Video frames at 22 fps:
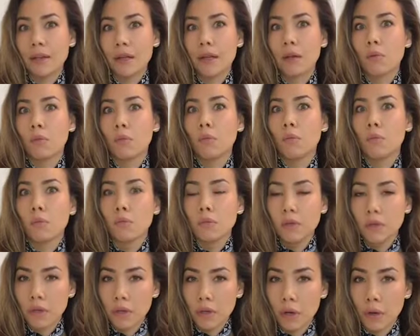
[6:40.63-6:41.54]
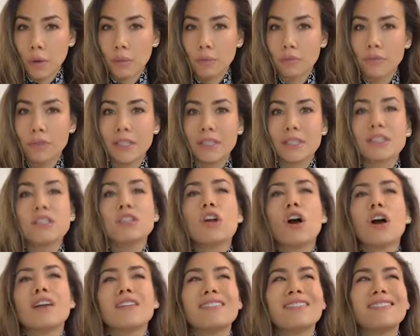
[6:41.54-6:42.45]
like, you know, it's
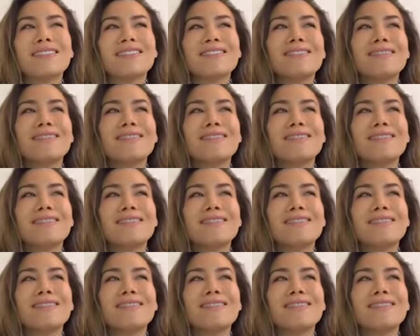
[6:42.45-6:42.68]
not